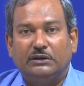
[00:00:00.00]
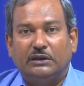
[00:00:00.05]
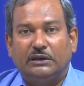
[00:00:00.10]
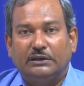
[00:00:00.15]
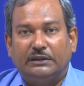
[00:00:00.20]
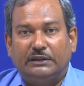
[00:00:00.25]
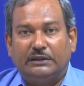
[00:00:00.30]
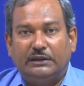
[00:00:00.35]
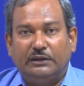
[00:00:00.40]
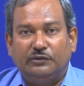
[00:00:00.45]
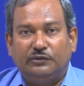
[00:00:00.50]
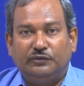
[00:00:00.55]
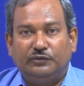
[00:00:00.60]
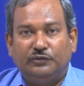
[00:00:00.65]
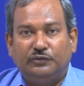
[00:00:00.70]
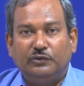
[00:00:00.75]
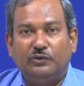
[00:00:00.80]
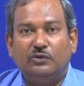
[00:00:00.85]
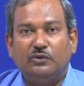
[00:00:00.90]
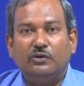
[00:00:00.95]
the
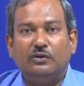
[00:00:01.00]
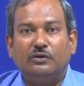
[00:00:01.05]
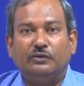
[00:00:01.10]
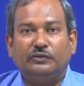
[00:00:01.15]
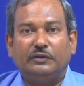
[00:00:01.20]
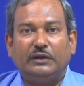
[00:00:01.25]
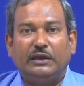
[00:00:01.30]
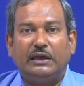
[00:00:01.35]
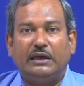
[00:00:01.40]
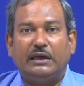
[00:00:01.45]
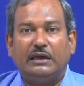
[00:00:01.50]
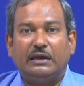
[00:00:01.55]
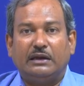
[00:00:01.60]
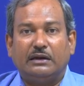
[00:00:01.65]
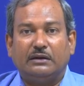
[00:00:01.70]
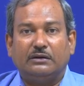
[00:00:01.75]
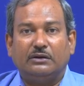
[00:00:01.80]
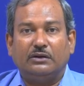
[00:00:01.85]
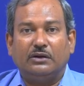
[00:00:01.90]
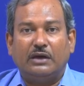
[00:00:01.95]
flow of air
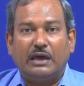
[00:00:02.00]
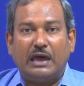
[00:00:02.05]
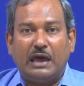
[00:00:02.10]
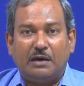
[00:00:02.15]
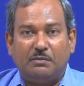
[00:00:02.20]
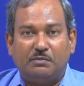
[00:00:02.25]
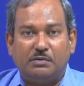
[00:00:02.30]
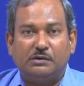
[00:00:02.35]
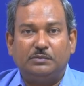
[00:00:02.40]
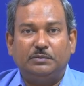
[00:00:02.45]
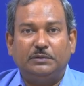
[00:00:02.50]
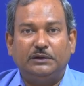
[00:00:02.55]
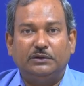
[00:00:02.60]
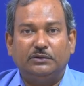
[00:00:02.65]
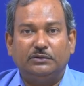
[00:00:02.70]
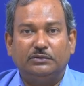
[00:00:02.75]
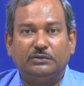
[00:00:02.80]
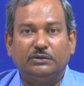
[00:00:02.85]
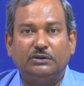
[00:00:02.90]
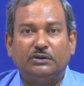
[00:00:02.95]
above
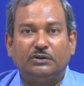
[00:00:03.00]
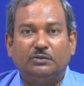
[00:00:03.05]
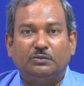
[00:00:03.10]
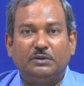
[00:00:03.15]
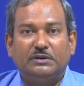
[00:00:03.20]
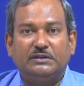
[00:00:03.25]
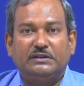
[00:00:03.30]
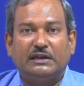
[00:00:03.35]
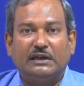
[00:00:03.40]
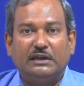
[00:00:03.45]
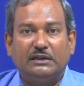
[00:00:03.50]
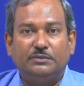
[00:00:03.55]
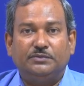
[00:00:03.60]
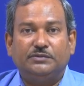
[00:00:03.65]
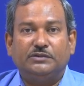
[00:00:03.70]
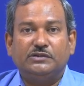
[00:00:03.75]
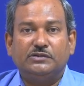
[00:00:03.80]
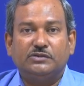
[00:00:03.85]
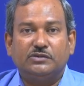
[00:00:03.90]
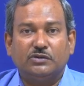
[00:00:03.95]
you, which helps
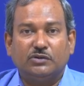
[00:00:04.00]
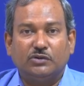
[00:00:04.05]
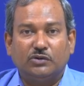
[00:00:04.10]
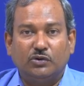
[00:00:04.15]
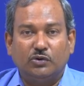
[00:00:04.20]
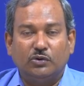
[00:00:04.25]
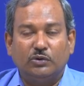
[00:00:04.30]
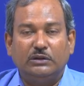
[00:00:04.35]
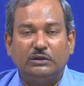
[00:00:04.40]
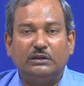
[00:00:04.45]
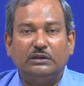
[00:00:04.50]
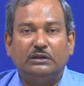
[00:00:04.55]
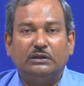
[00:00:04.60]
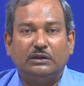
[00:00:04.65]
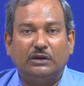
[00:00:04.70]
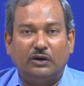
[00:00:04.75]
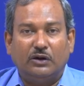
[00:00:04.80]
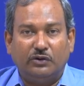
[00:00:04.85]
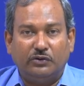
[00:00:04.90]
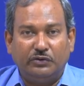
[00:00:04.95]
you to cool
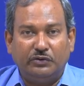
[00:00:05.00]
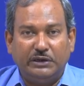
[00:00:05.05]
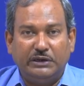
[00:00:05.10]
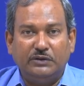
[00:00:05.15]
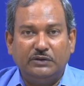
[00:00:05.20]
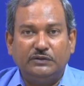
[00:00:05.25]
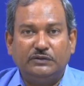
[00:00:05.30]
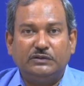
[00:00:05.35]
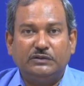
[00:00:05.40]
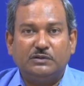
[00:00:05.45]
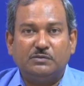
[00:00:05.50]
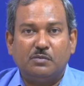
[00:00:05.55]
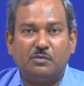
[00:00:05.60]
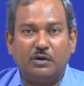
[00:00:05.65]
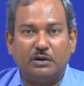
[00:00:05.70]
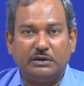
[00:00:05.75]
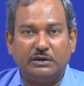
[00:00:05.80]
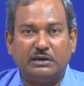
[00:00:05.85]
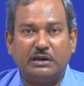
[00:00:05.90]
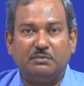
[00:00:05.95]
or reduce your
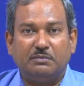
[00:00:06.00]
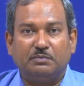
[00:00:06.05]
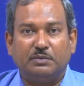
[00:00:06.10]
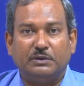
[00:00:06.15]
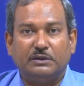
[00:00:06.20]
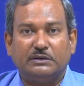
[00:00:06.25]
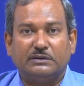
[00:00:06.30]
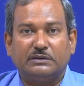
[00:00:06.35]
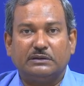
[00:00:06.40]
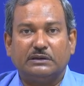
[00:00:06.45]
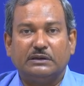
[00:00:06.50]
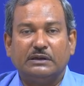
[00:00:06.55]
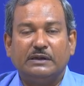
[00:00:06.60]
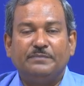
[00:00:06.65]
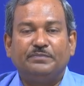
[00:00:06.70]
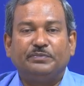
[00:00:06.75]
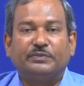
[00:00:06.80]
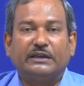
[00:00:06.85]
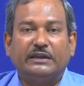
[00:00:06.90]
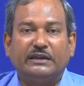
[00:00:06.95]
body temperature,
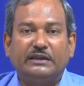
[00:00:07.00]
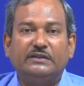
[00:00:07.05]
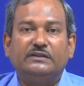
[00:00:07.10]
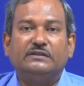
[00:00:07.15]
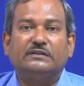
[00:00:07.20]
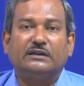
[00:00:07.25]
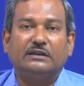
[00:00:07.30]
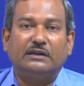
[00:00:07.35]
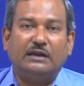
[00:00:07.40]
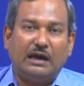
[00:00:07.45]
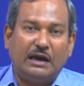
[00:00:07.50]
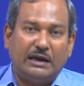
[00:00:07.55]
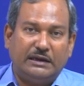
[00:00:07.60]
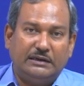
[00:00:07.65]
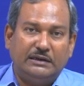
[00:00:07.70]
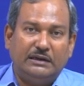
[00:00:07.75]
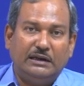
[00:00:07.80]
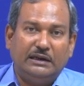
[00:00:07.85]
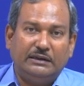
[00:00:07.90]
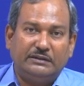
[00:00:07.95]
is an
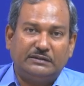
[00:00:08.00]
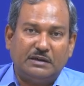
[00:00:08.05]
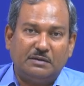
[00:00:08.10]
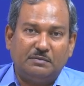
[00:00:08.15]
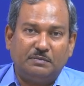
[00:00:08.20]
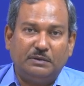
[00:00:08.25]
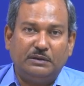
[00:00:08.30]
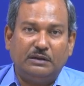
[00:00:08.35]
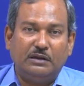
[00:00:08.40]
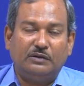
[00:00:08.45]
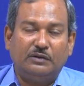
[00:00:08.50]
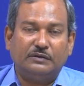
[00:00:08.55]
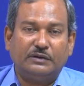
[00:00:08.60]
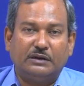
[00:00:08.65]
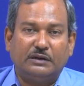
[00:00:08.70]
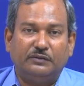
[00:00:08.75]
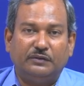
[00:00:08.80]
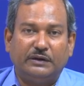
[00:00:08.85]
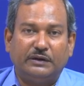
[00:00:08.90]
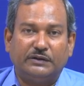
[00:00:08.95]
ideal example of
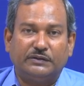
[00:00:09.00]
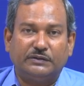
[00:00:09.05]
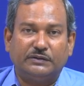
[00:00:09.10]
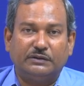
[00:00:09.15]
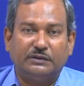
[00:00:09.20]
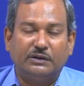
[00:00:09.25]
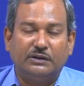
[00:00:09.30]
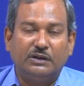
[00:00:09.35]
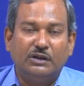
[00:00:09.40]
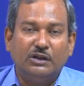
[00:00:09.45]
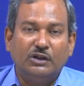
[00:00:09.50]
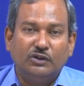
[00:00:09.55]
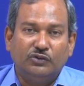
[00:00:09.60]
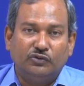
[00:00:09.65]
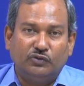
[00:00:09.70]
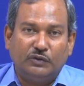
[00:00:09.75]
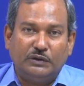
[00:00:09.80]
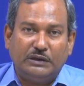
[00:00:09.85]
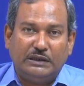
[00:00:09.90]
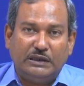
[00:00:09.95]
convection.
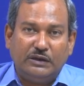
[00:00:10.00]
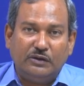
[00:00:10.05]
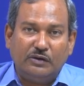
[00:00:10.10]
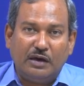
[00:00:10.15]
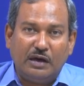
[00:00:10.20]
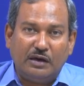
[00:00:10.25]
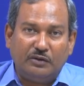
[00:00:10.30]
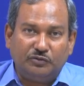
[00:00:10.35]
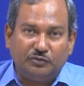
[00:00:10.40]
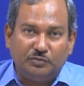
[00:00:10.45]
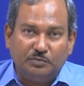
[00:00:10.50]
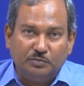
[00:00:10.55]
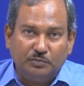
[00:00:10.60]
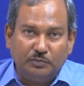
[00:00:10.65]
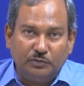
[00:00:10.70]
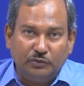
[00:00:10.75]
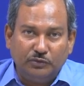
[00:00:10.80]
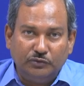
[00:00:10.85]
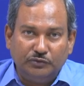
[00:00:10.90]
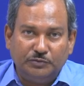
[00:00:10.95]
So you have
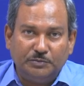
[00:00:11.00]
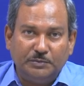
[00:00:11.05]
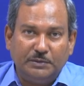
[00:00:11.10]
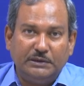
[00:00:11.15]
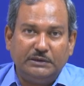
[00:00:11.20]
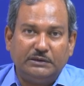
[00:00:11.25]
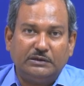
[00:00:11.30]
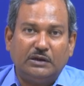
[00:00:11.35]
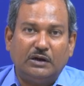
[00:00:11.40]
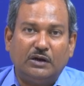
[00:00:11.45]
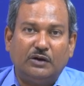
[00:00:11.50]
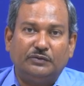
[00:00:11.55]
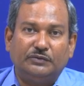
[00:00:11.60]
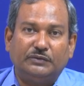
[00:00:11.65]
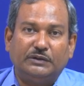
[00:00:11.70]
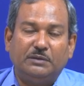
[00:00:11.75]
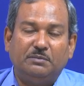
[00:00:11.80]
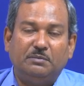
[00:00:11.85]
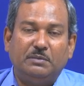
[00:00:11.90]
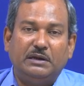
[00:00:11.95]
movement of
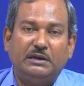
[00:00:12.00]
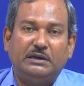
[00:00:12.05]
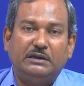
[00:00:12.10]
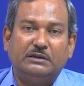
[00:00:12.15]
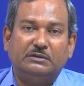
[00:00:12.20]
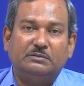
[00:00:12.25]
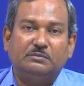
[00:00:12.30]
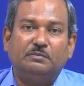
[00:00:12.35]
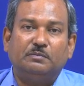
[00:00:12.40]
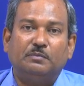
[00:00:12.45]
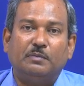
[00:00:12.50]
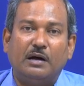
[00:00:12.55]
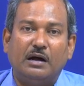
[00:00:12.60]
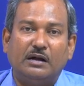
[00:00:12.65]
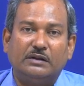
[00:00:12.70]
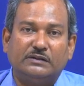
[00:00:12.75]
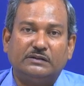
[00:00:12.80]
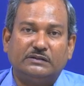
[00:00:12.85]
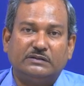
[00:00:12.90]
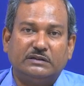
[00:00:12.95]
the medium
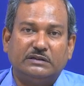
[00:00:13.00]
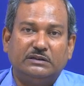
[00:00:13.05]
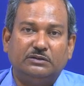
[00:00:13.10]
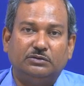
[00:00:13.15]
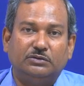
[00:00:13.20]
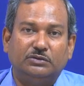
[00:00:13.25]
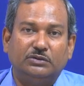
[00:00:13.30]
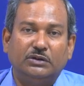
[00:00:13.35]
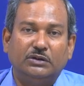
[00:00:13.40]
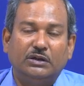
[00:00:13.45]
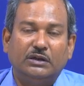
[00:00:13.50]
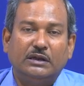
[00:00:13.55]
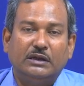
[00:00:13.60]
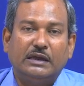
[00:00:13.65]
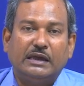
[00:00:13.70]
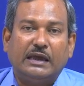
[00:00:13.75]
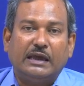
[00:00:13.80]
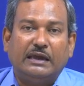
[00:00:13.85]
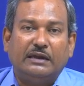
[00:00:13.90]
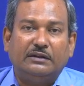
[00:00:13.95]
past you,
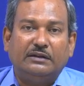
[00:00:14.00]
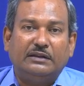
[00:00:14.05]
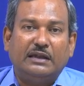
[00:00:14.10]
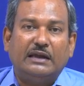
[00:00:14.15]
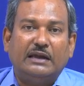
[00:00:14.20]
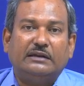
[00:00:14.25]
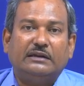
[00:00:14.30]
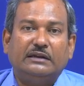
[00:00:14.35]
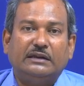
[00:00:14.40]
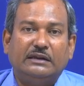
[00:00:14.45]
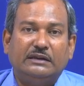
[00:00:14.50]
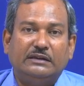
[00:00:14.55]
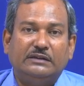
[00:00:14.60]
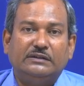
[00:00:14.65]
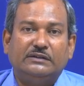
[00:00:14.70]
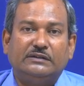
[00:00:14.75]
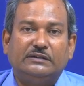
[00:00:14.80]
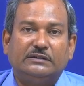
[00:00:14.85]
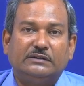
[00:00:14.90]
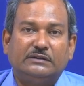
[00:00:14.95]
and that
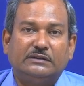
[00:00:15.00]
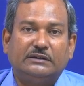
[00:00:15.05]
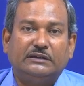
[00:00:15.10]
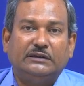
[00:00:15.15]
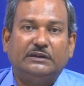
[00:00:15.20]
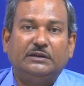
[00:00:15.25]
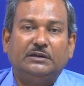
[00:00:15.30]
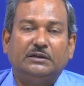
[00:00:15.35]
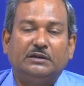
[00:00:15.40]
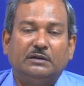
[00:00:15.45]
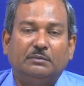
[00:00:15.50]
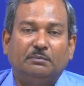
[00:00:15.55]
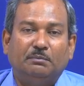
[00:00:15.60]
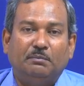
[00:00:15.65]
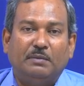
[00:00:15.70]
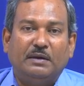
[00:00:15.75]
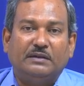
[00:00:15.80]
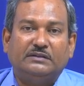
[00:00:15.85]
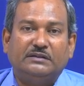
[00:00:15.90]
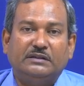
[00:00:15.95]
is the
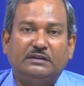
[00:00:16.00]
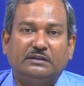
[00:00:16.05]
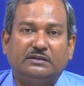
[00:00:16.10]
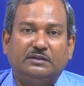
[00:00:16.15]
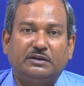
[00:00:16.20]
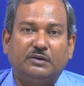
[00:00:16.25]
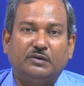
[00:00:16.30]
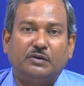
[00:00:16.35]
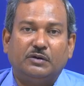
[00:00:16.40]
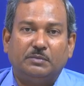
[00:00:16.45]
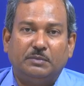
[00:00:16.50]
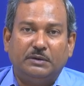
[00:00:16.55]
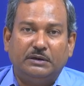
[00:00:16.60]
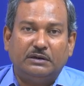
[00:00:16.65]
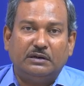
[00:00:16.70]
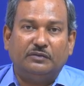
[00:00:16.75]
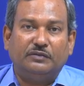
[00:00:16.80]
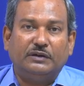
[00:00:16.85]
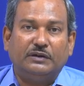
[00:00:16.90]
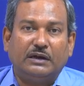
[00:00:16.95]
basic requirement
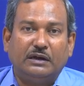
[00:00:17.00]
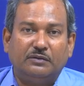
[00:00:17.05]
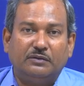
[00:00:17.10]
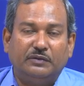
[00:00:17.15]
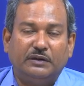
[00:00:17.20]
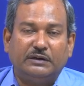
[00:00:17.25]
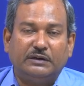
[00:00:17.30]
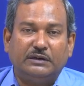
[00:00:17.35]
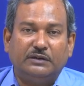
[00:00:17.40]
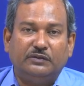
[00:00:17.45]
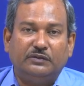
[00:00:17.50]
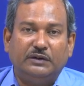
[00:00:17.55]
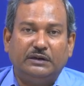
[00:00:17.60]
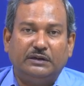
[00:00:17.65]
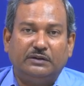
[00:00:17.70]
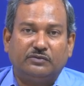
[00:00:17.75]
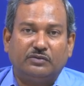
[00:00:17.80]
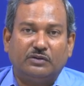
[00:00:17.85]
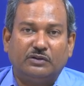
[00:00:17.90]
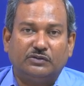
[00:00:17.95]
of a convective
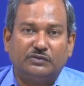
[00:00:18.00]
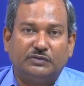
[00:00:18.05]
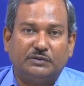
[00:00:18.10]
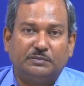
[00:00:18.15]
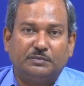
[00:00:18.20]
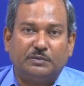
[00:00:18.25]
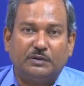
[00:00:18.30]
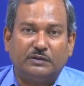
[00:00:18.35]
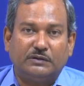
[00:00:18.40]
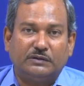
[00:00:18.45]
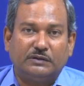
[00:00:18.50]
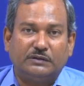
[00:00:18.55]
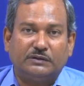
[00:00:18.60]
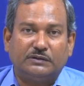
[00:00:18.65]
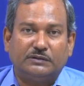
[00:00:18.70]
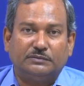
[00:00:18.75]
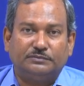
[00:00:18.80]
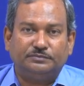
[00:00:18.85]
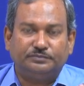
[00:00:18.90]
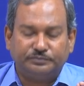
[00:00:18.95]
heat transfer process.
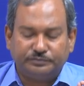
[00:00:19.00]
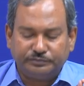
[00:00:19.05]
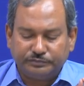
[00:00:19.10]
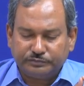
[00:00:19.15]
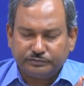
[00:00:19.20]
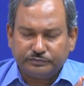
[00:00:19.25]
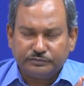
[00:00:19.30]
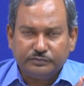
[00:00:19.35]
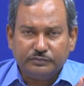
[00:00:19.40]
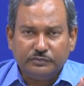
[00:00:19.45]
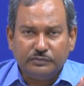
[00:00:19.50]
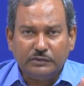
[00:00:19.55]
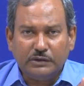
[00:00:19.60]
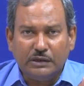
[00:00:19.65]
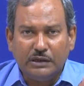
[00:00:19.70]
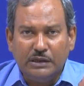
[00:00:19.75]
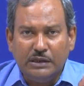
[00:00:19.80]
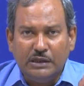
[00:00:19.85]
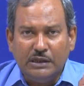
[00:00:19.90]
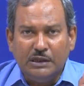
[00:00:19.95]

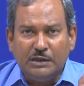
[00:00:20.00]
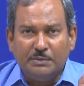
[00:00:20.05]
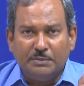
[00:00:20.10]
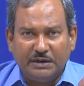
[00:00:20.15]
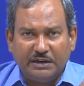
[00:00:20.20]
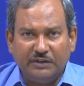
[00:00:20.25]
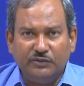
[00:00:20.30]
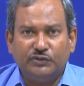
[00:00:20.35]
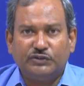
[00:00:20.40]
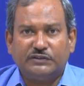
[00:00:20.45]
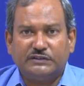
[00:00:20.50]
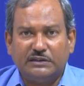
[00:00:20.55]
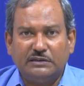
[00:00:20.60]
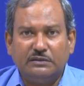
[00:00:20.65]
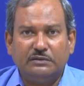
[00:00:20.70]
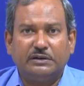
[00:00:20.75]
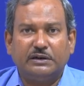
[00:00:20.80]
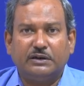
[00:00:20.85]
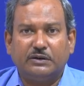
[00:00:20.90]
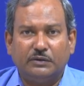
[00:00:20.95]
But you still
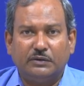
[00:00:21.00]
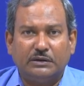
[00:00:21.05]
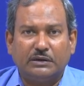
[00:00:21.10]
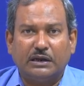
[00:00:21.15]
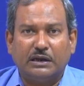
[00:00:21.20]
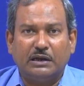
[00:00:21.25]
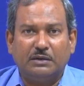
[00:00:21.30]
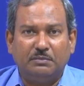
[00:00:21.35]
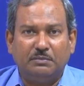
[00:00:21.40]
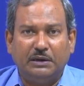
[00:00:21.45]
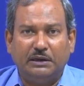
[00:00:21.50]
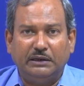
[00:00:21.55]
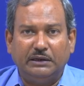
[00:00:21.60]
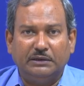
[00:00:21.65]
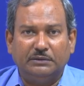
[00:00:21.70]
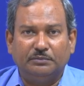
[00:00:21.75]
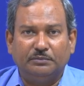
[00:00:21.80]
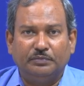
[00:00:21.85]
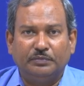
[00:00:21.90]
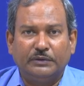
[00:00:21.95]
require a
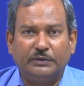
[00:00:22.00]
medium.